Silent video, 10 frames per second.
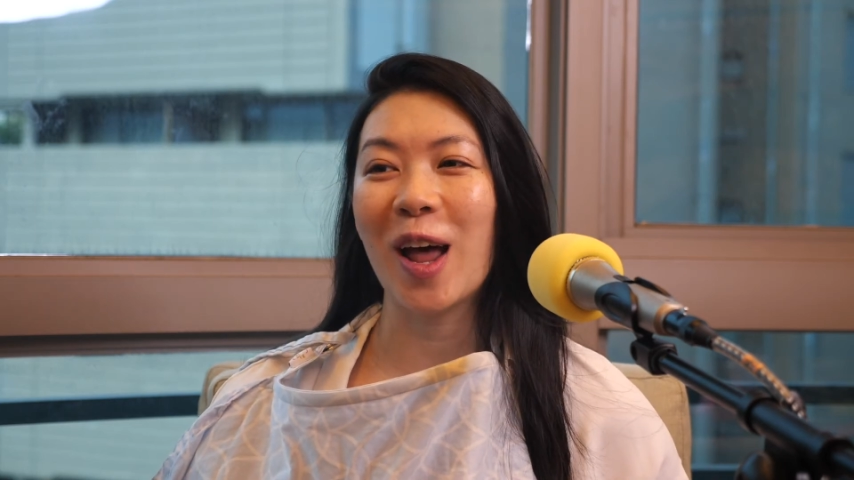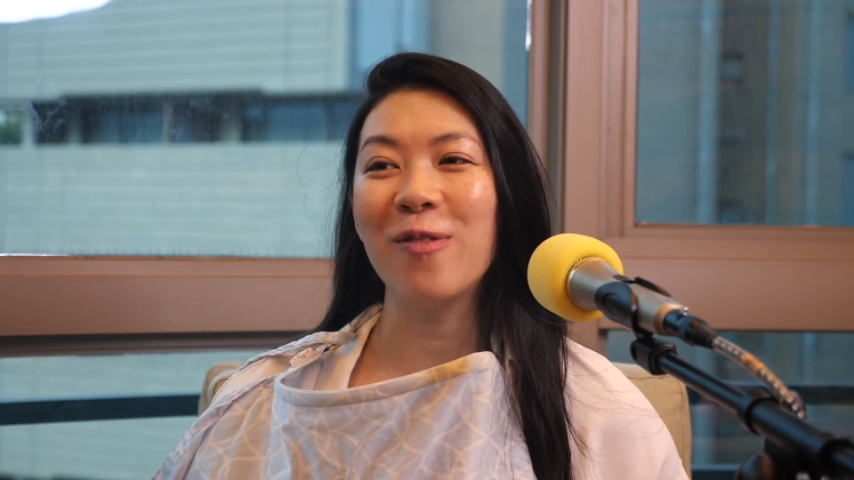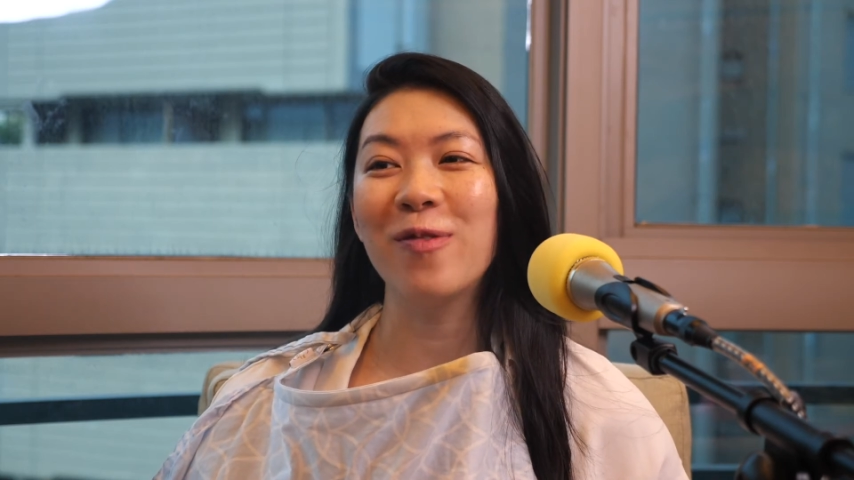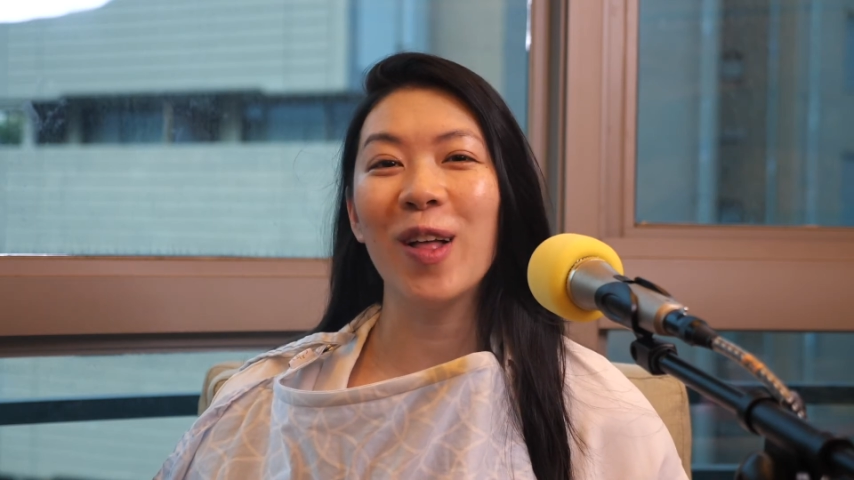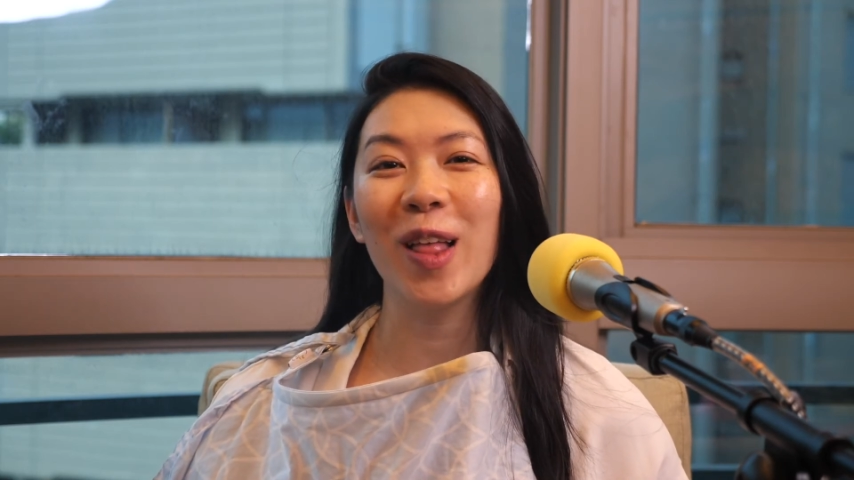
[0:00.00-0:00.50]
I
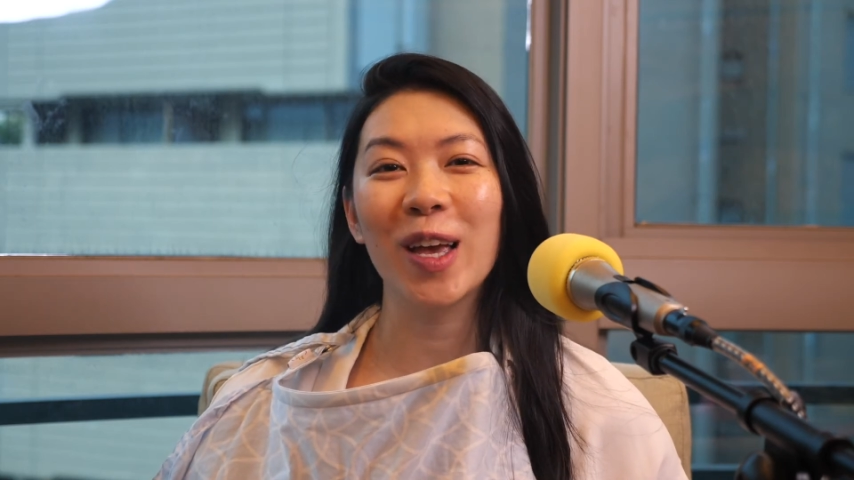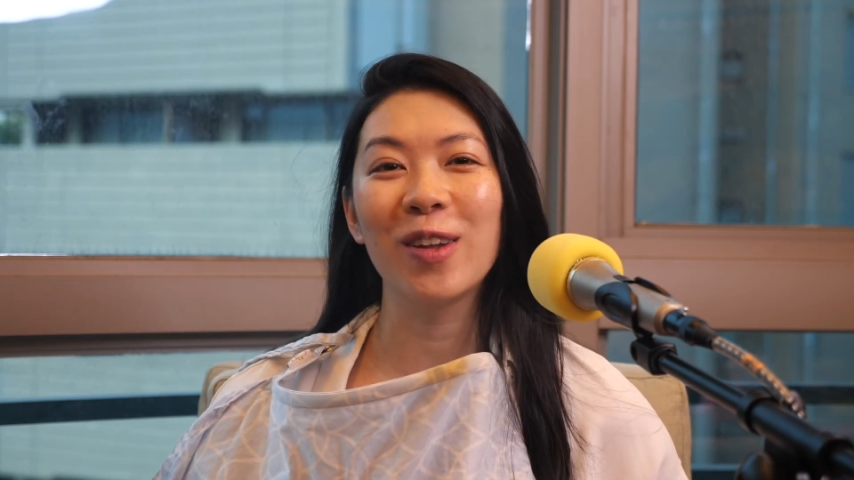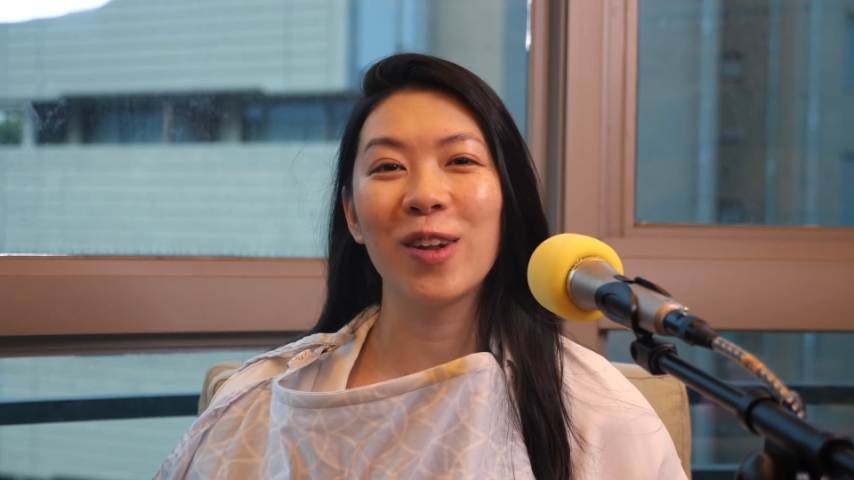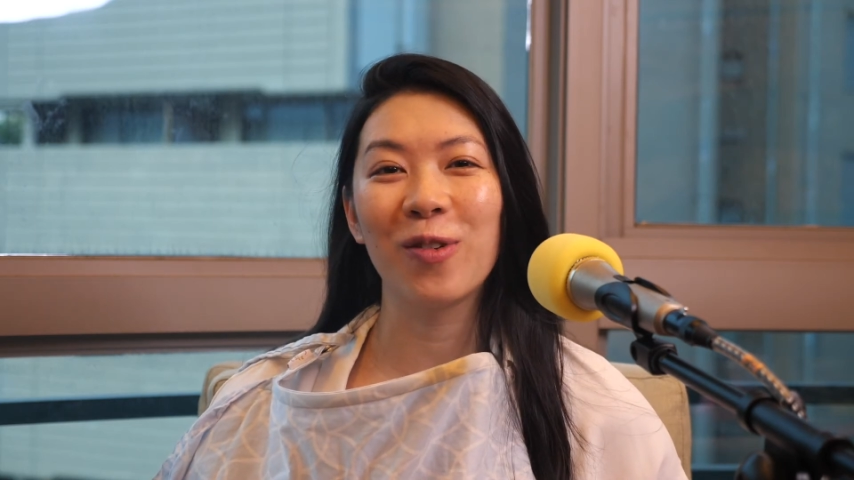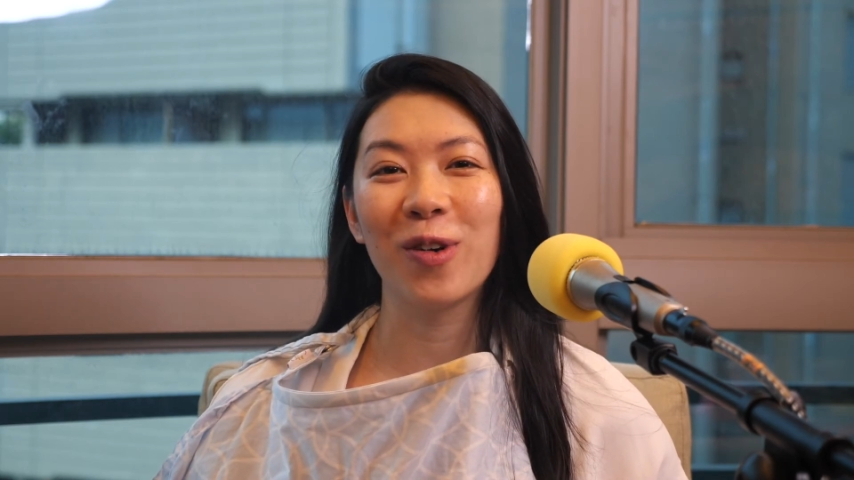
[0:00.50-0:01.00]
felt like it
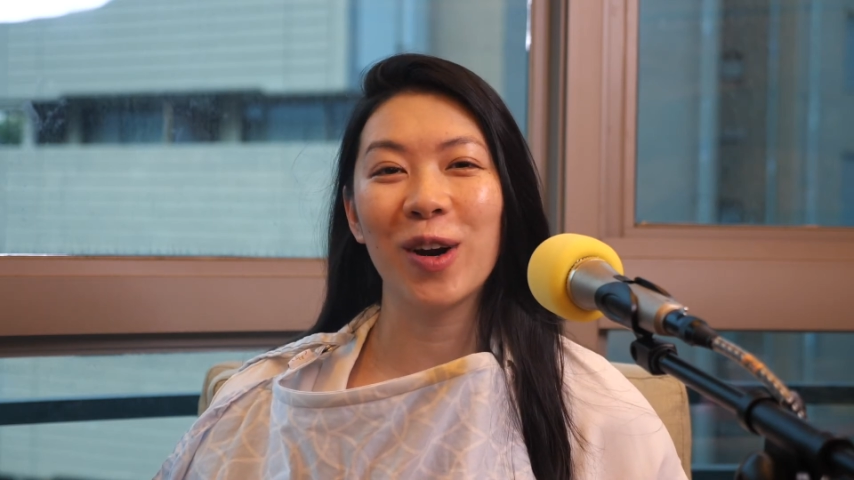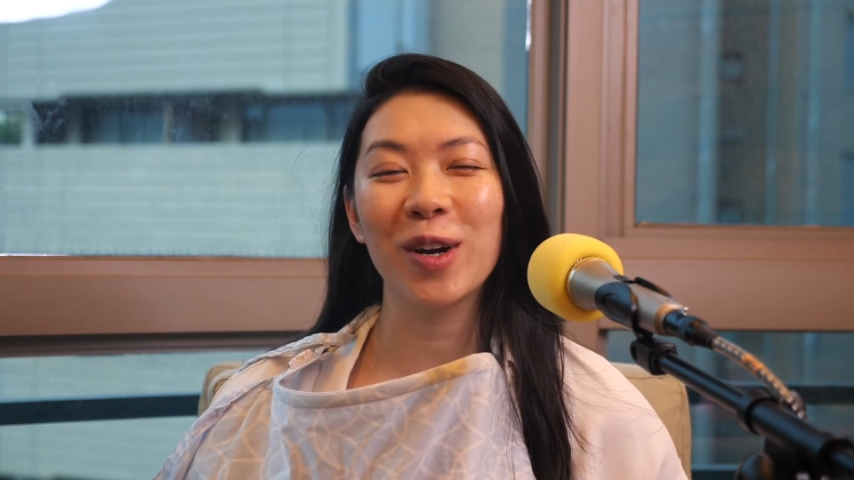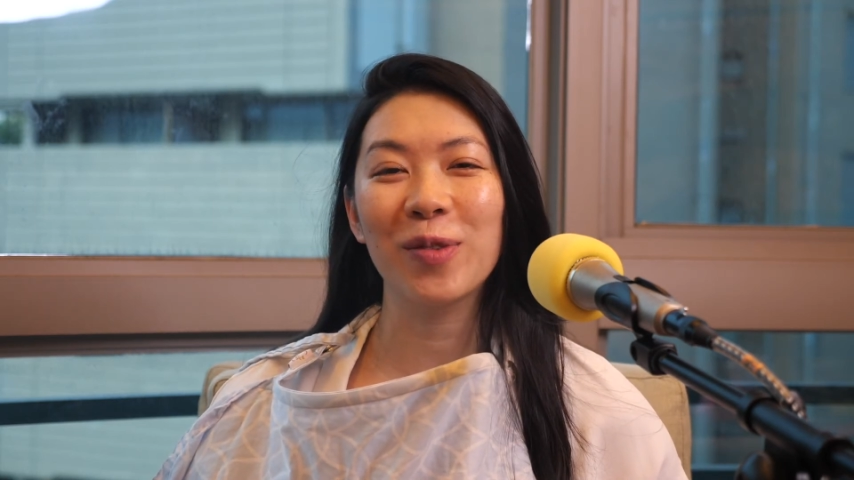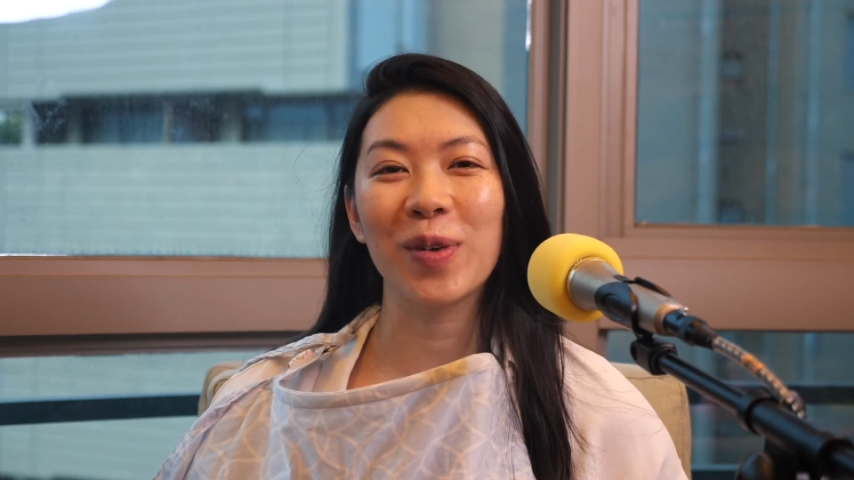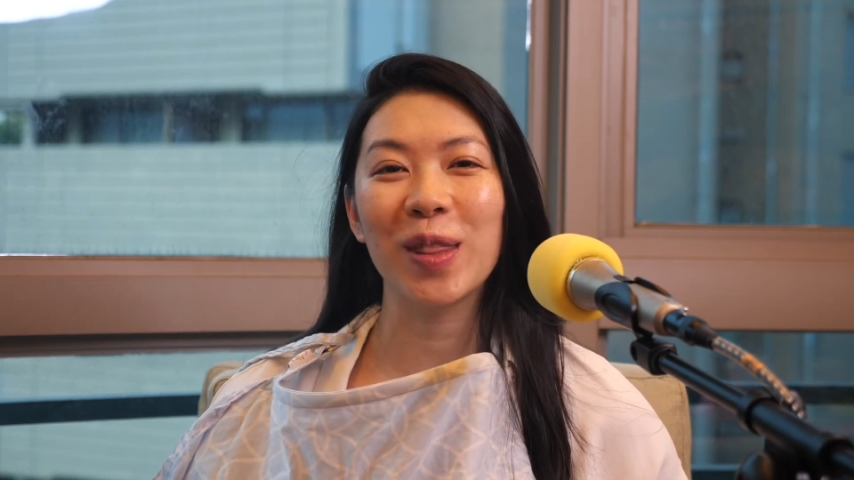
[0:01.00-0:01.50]
didn't
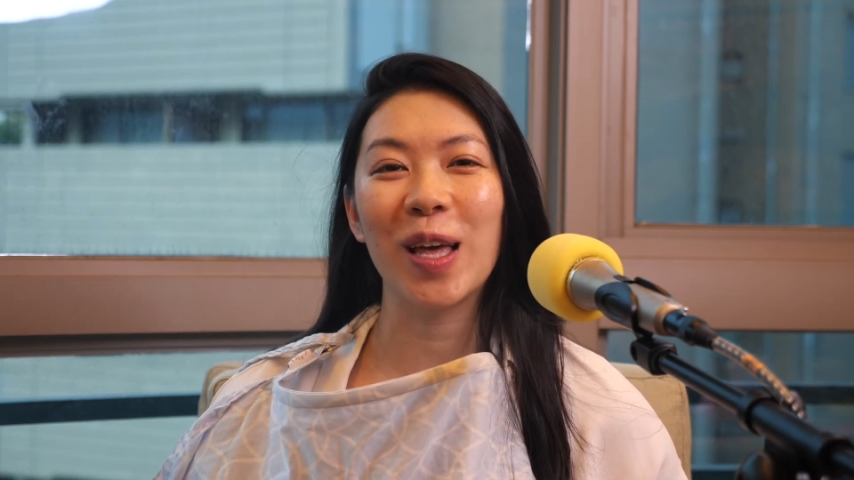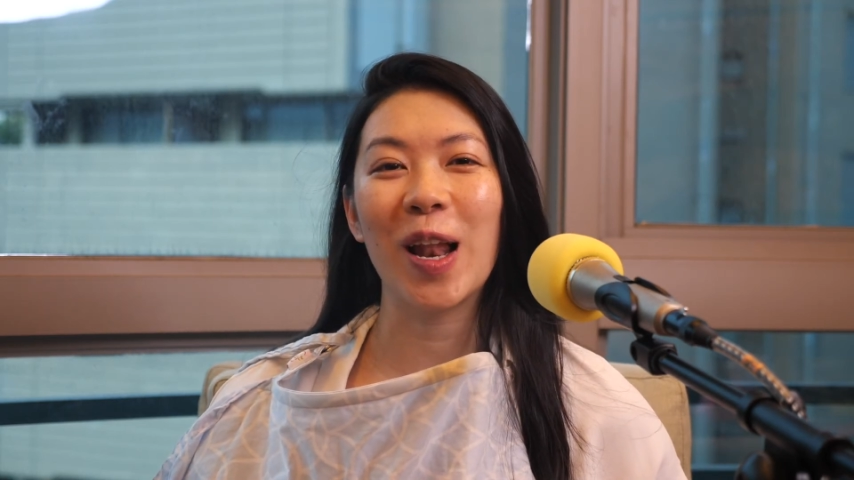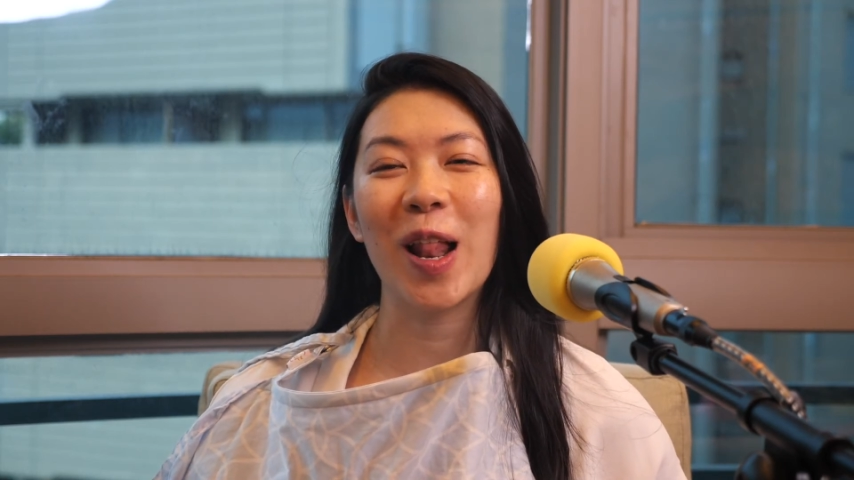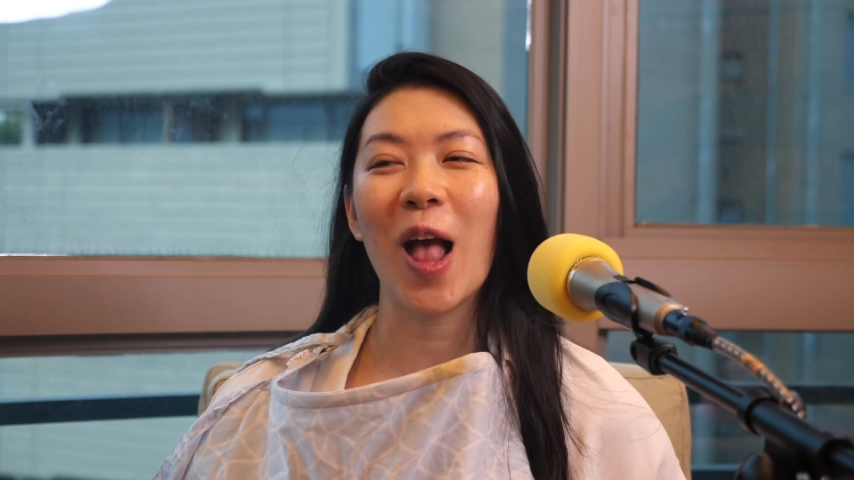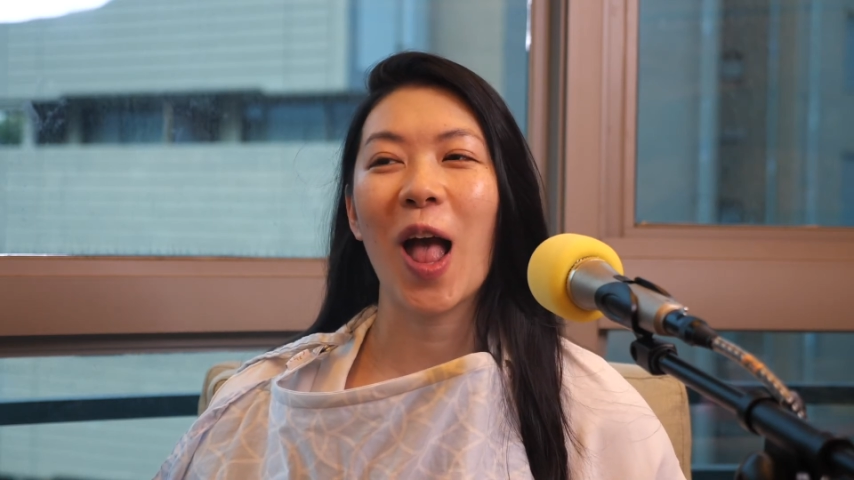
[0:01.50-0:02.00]
work, but
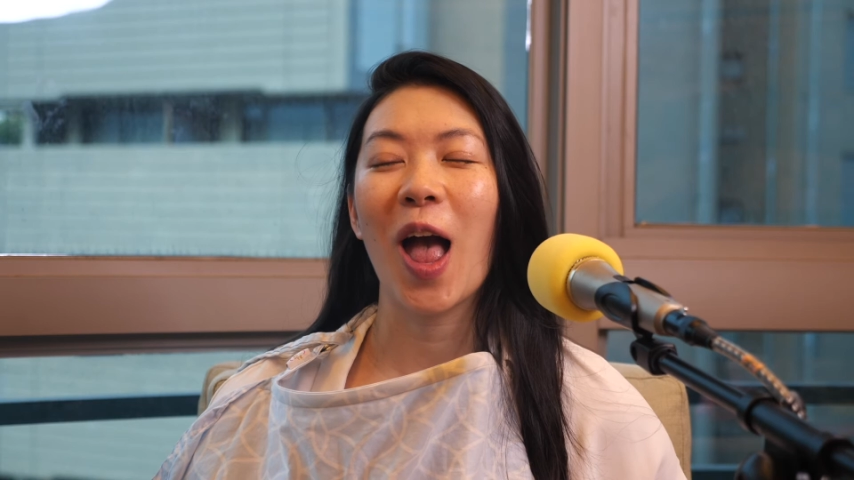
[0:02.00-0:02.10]
then